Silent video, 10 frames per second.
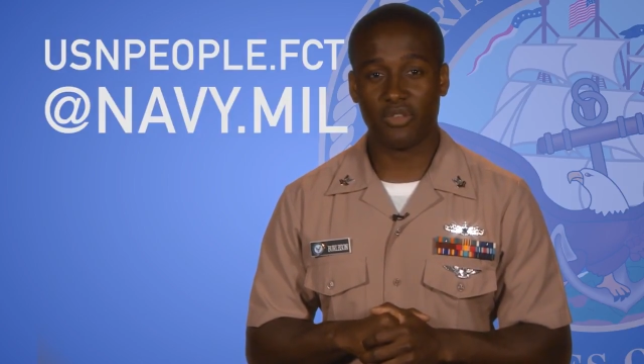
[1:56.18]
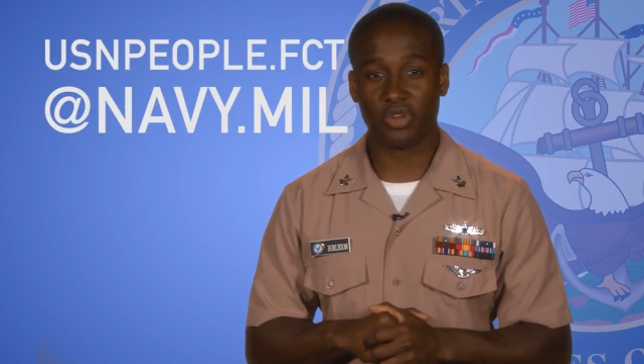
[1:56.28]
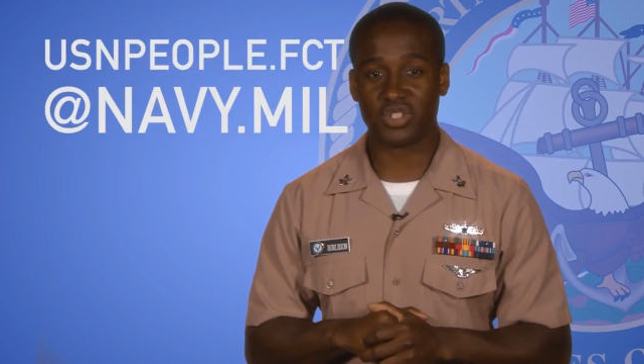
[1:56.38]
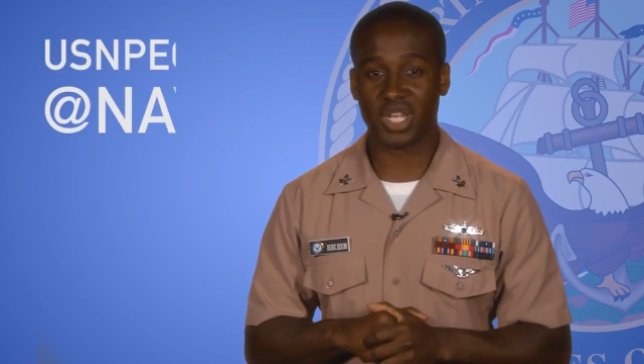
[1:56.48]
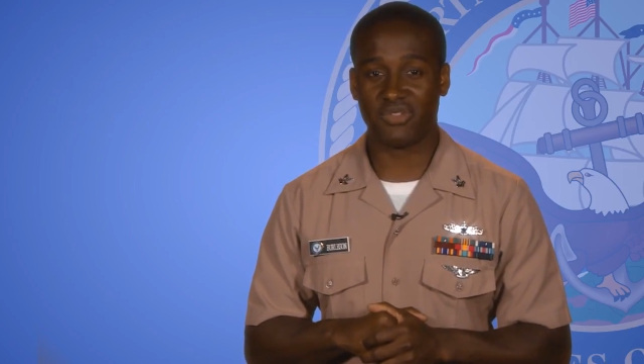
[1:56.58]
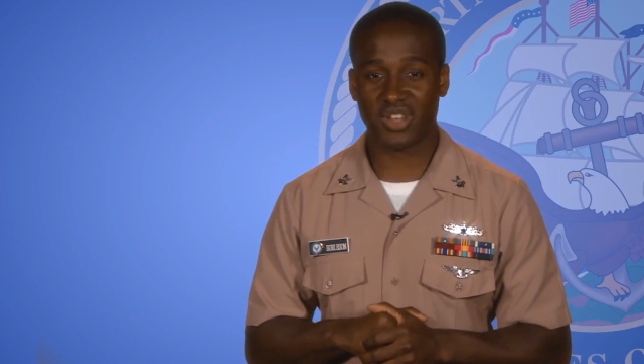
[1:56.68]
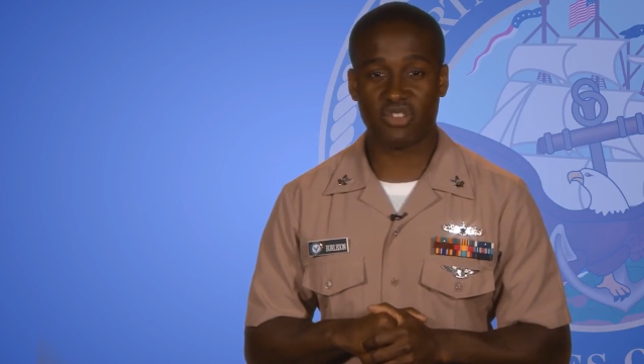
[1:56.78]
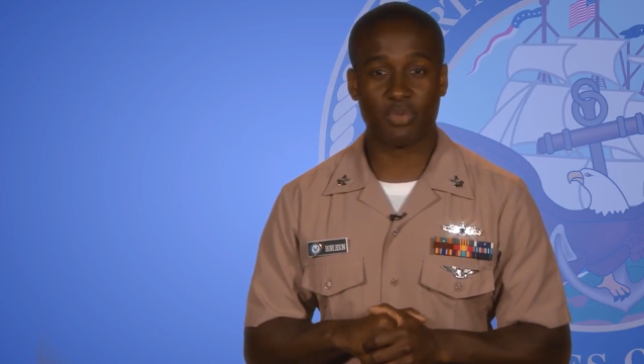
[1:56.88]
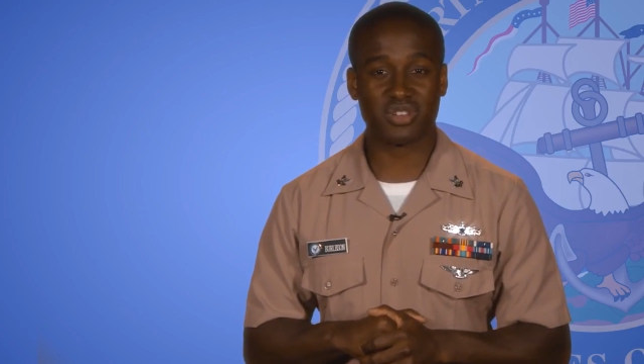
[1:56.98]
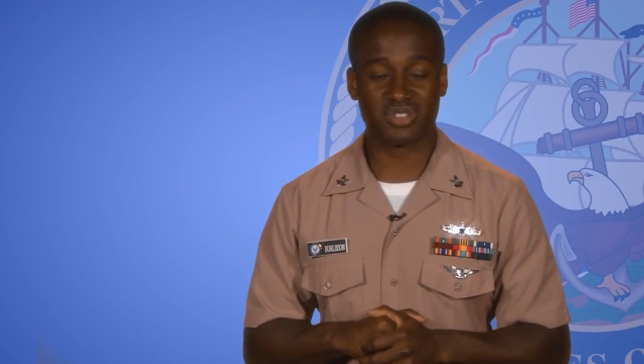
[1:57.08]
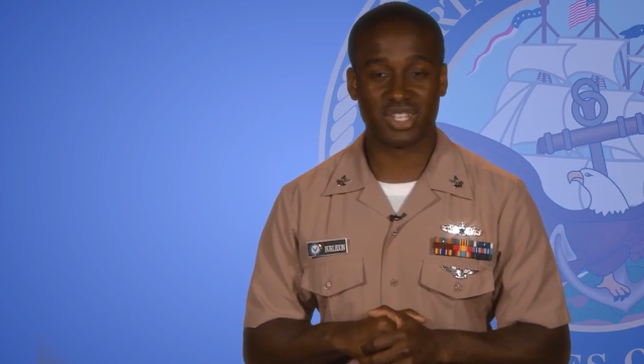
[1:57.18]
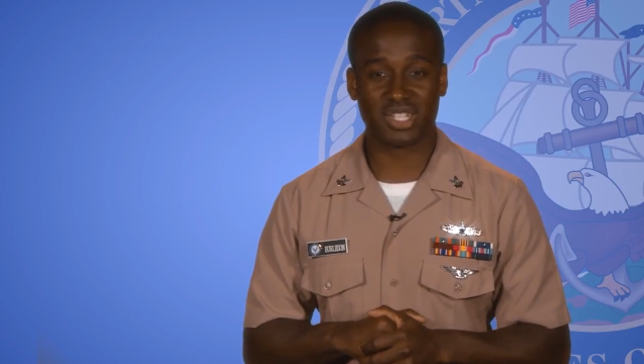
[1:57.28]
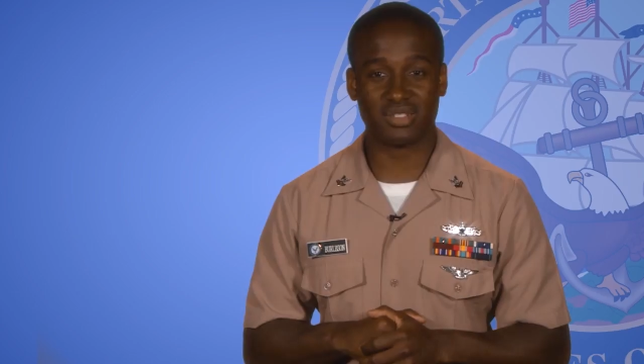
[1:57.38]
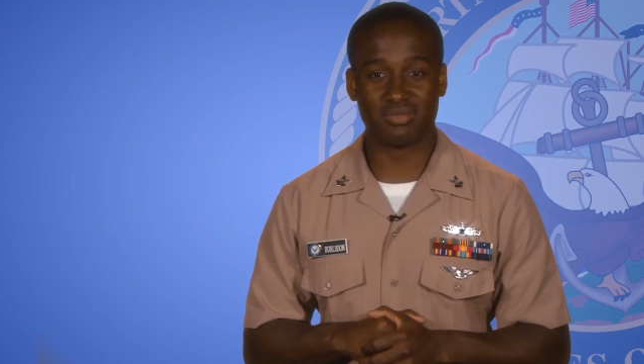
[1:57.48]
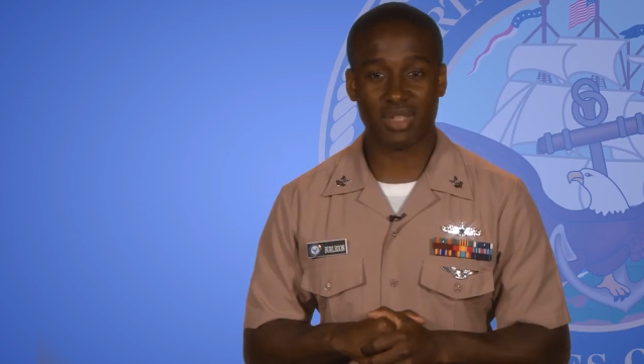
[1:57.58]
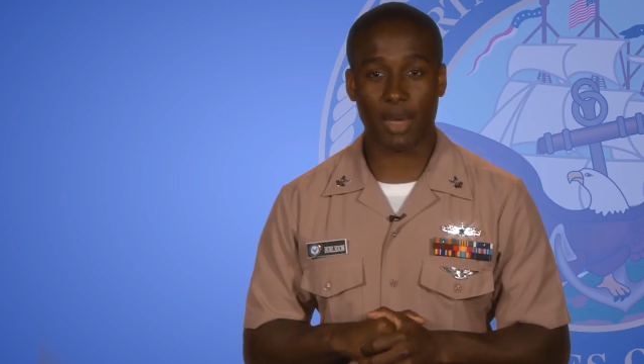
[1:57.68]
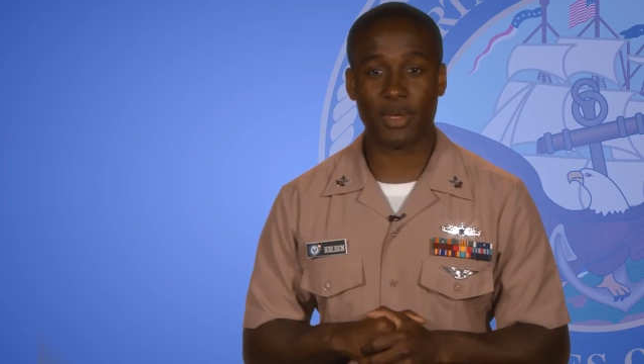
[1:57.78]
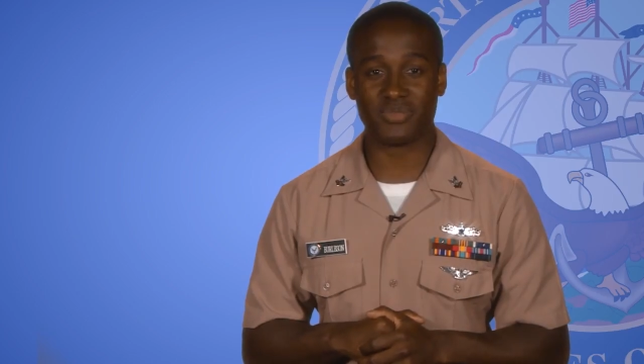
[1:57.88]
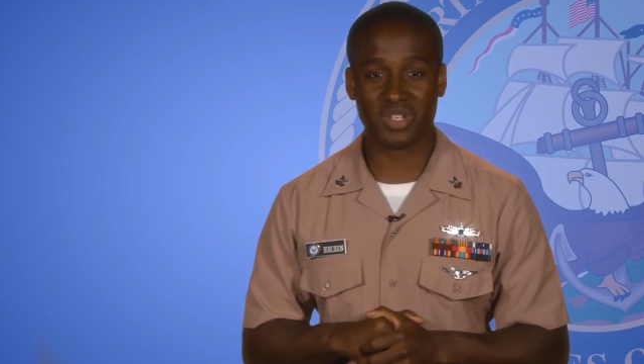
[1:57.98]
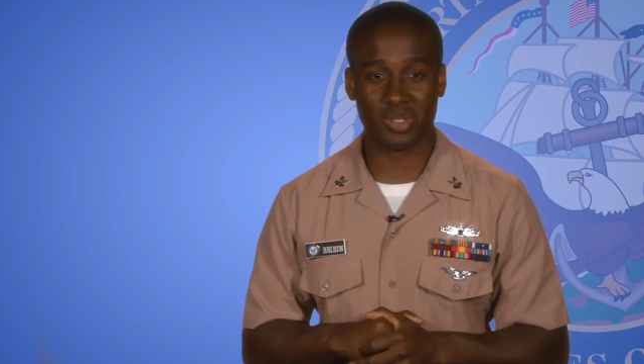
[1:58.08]
For the Chief Naval Personnel, I'm
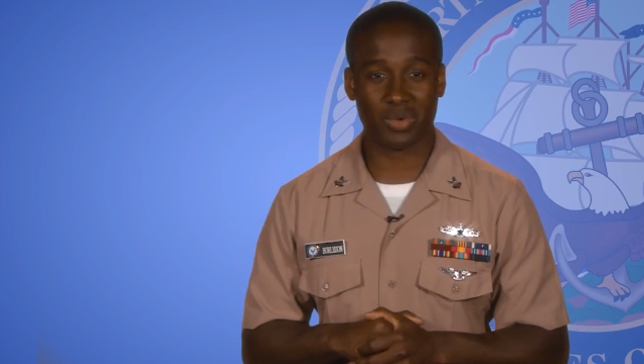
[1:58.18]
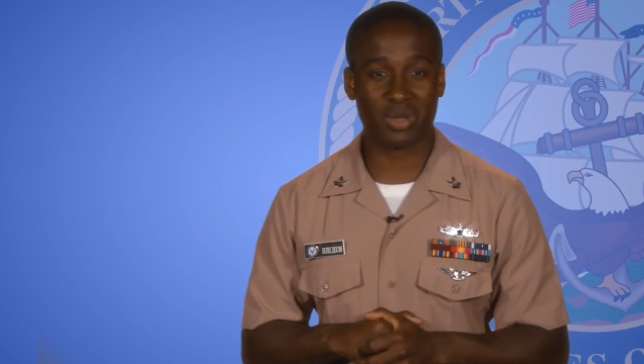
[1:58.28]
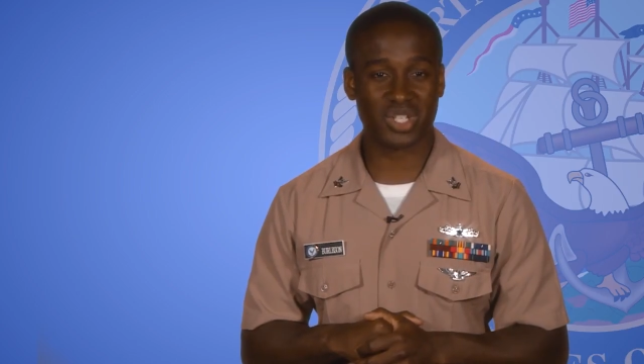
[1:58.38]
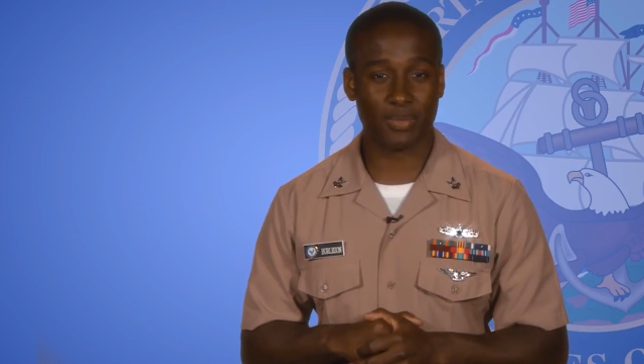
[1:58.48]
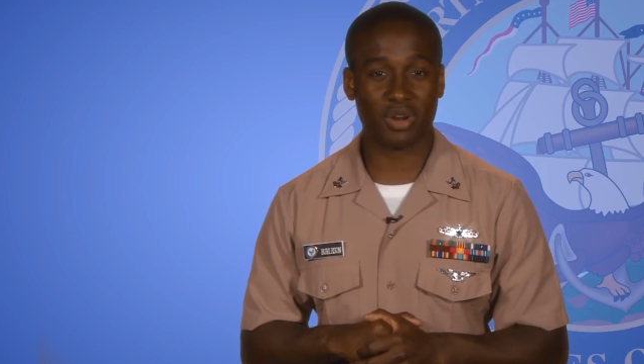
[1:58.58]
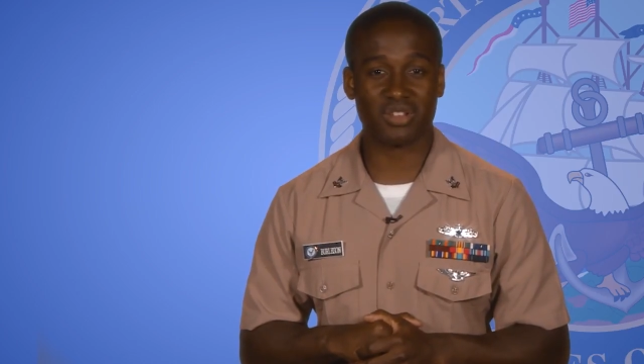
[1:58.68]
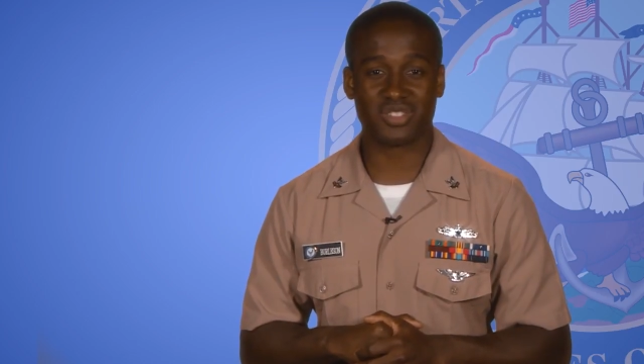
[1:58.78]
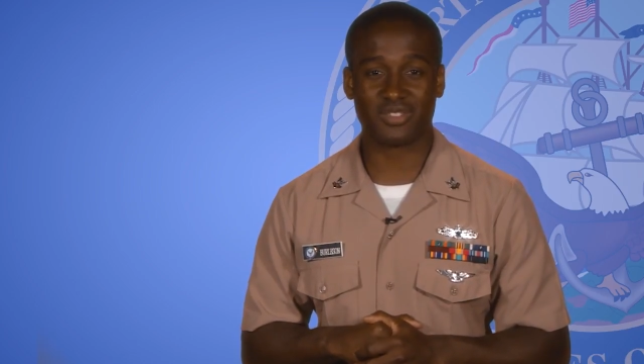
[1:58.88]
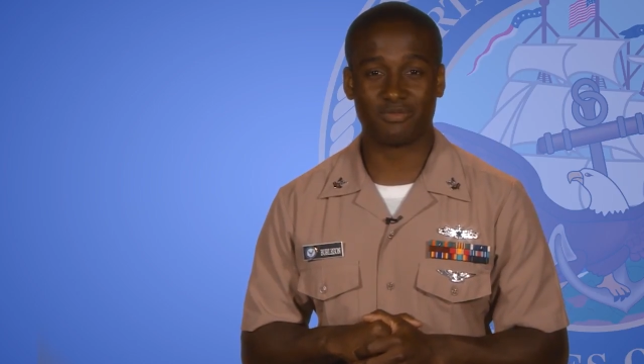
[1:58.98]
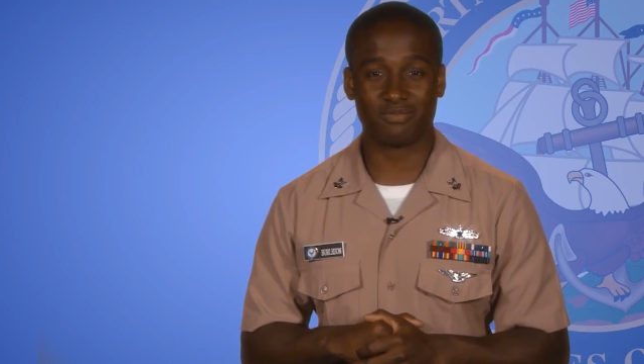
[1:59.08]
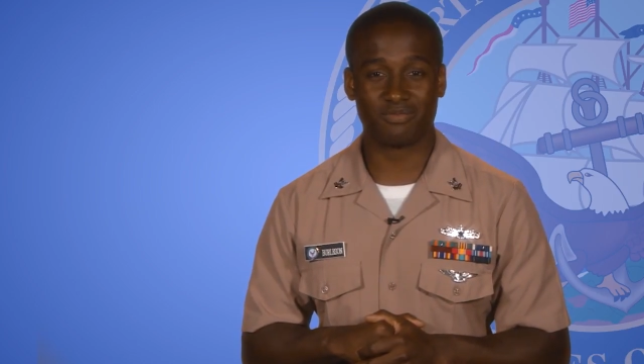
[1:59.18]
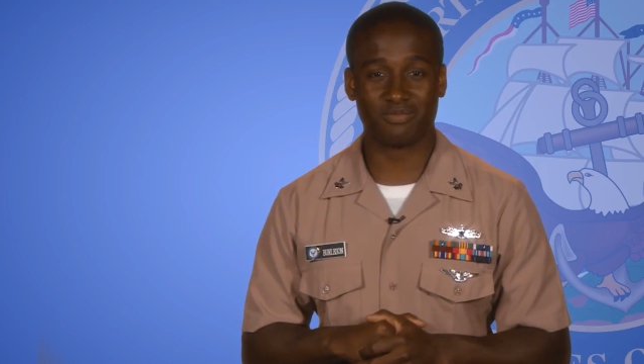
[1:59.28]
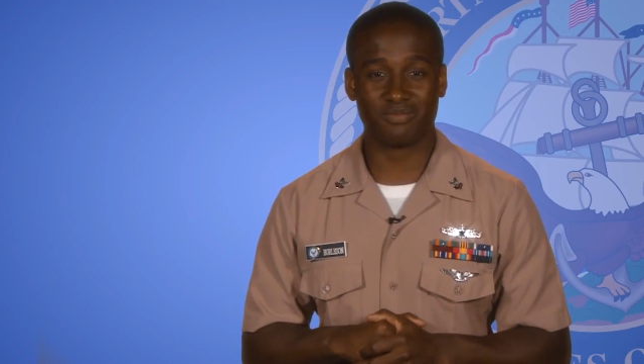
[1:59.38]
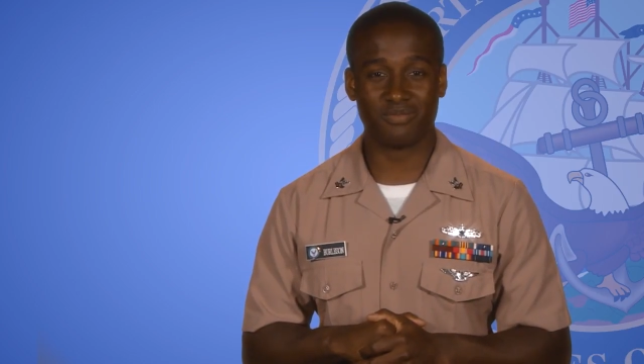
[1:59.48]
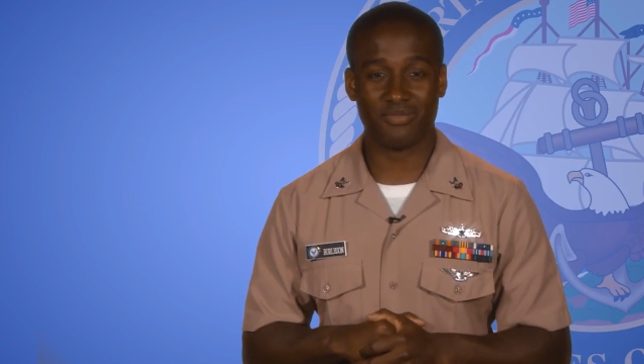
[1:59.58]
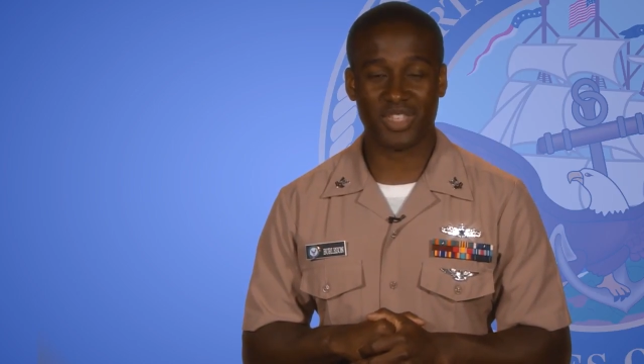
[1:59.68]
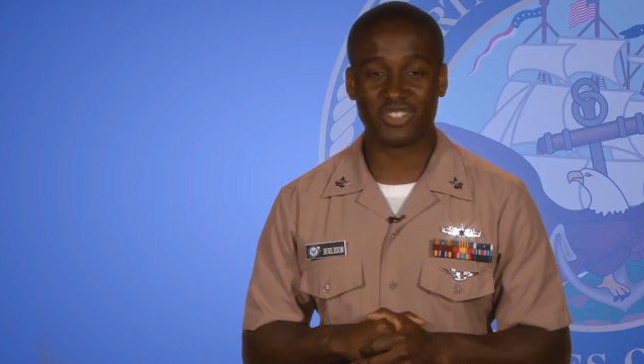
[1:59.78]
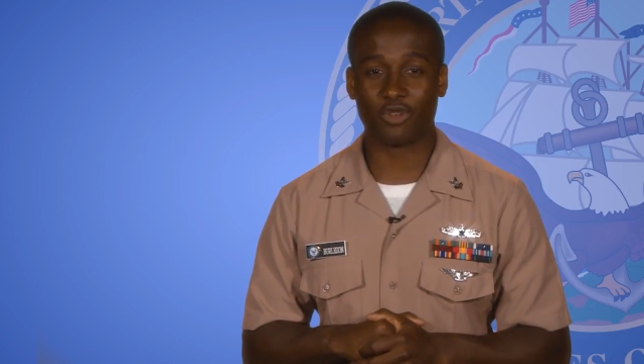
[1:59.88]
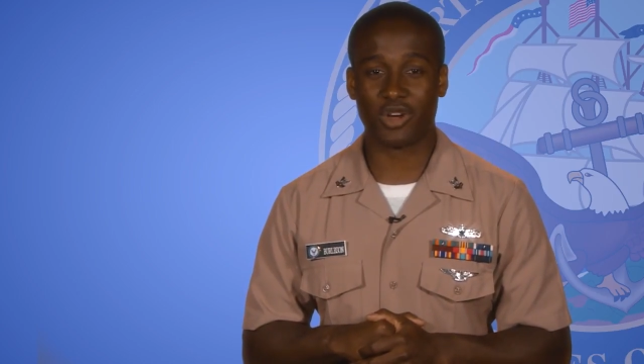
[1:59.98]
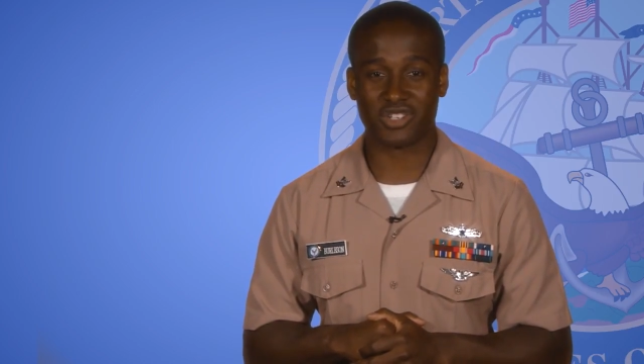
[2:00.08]
M C two L J Burleson.
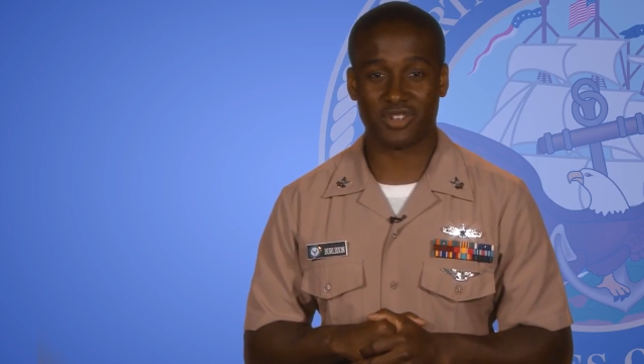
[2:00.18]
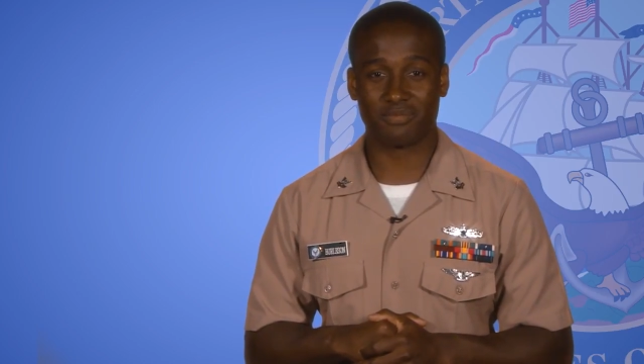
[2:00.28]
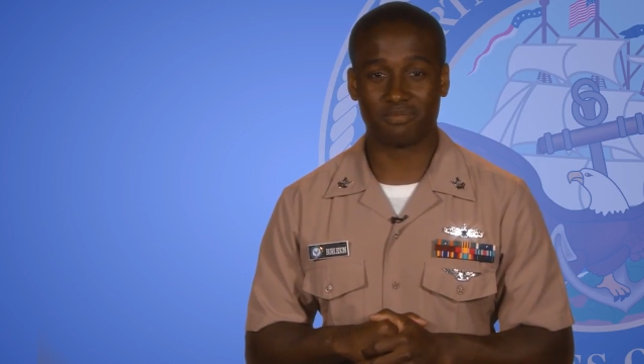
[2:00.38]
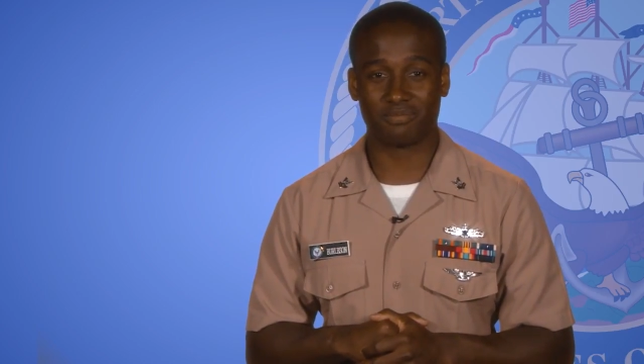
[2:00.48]
Thanks for watching.